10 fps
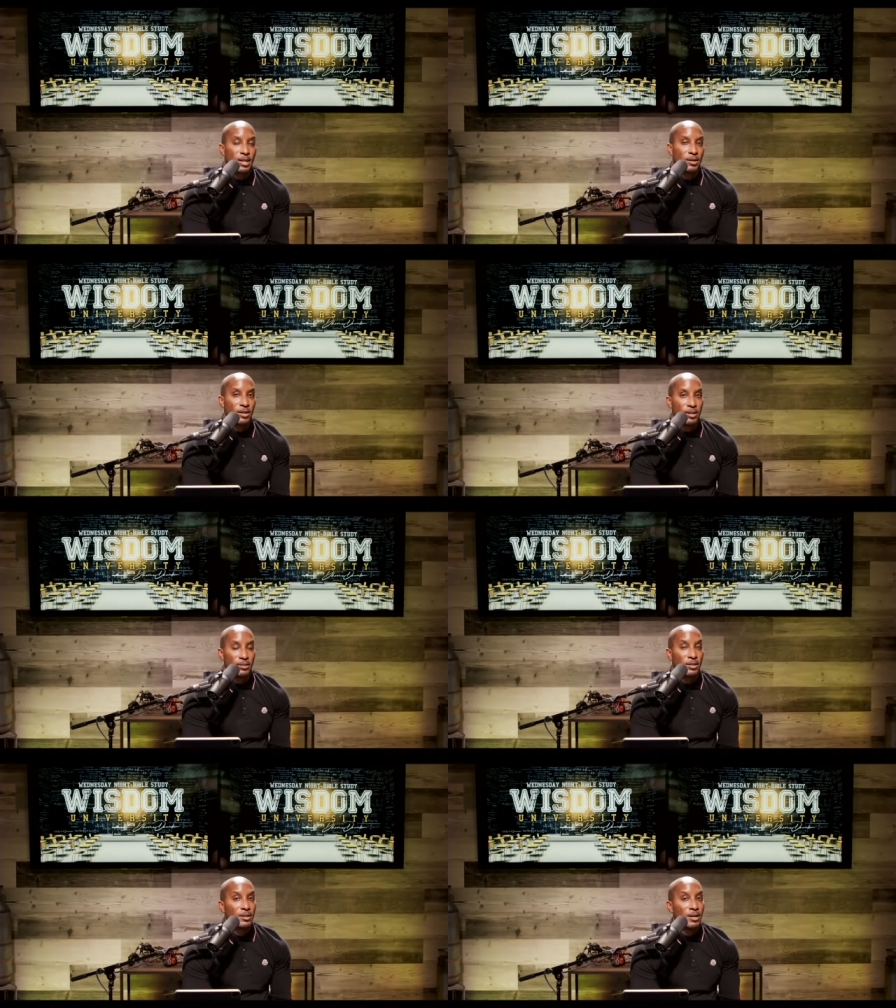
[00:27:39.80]
Here it
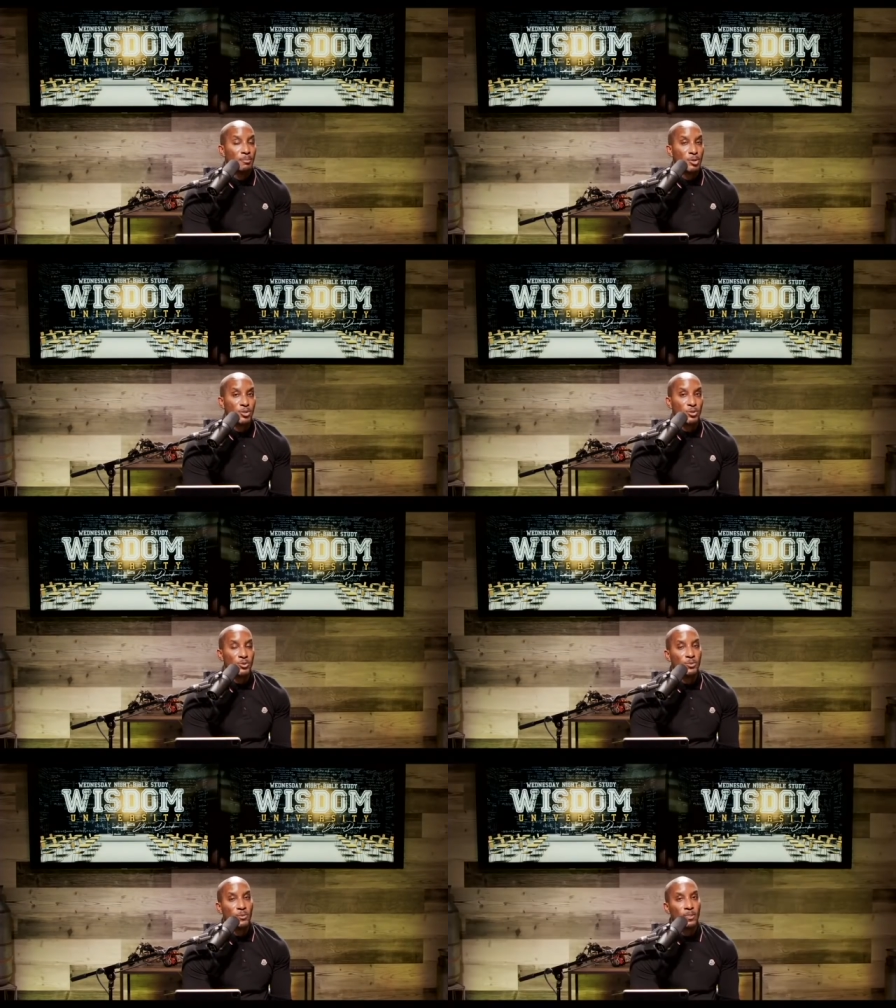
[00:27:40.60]
is. Number
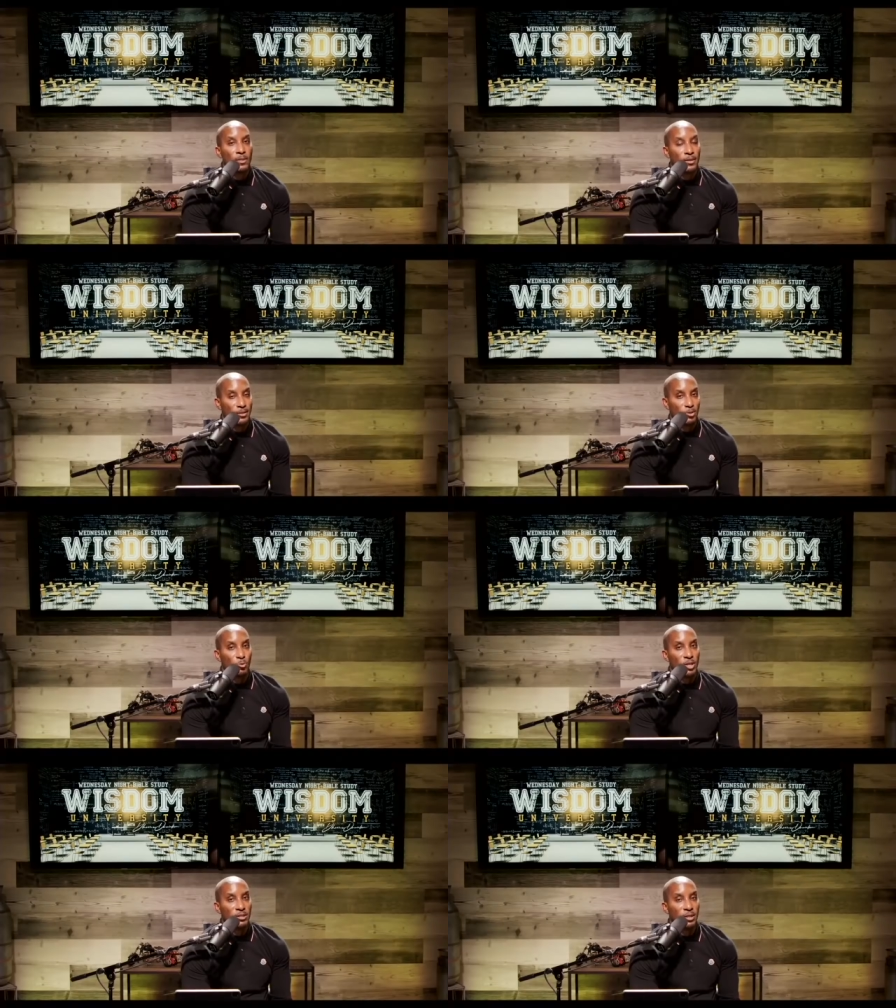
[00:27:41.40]
two, this
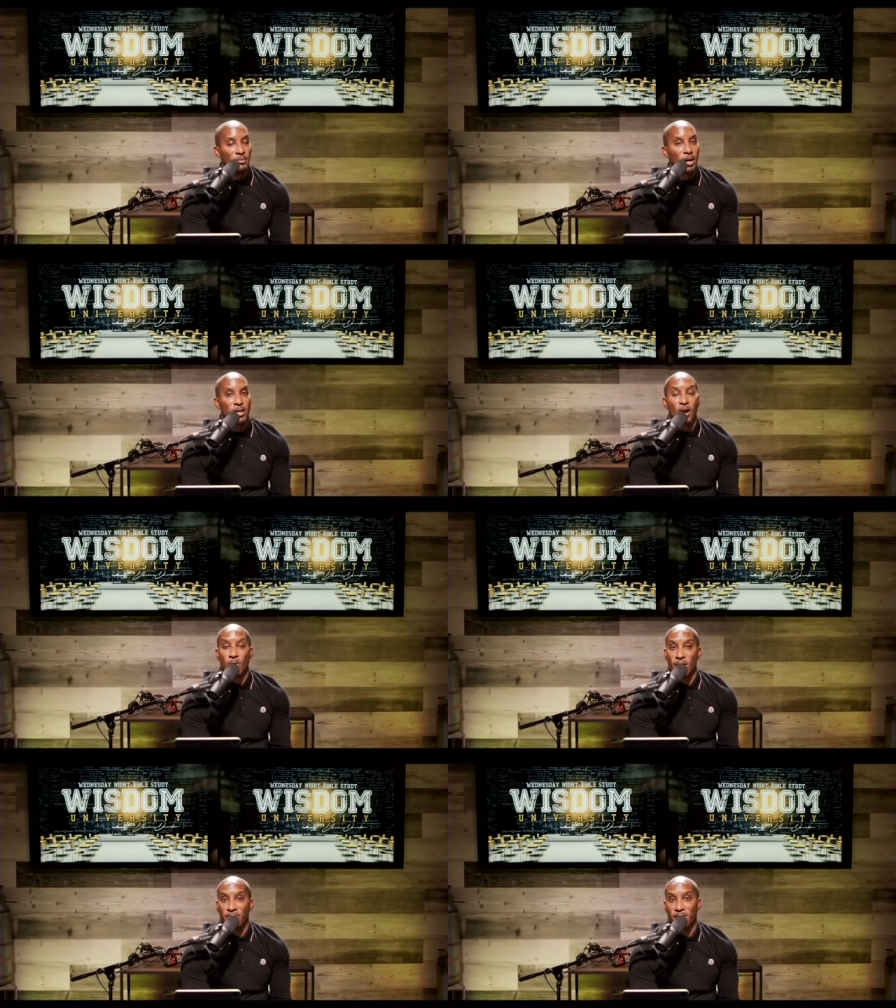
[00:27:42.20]
is wisdom. Are y'all
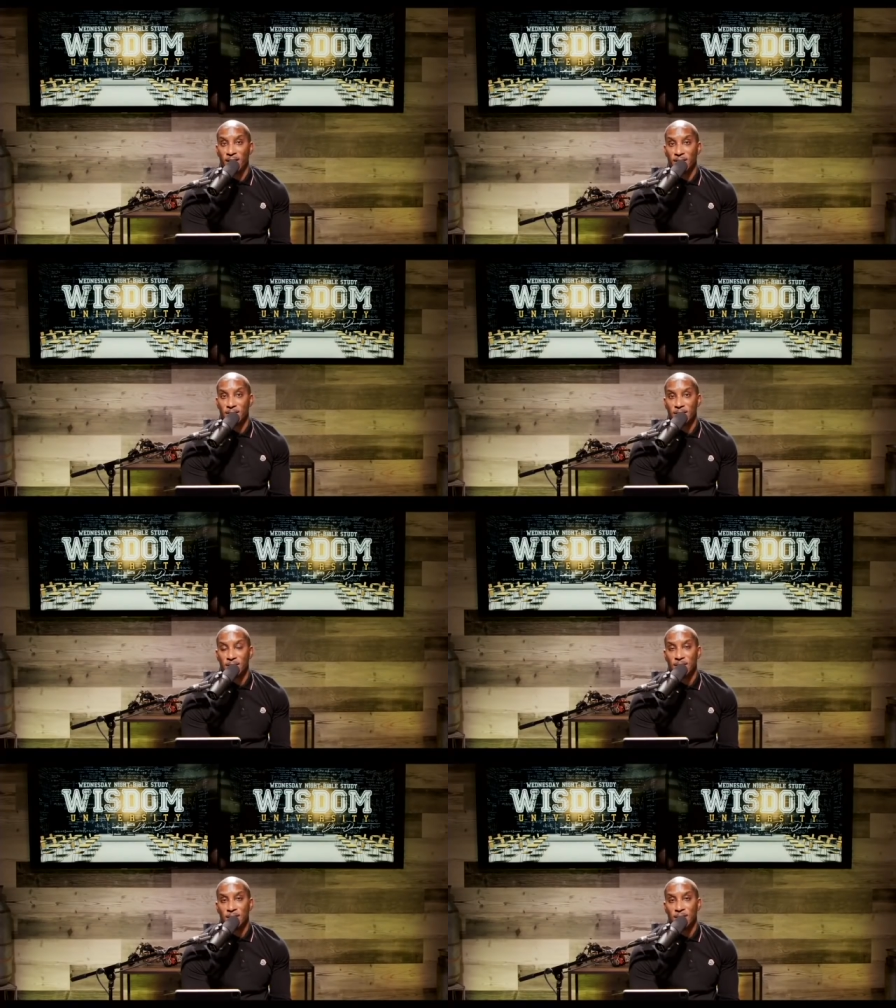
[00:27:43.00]
ready for this?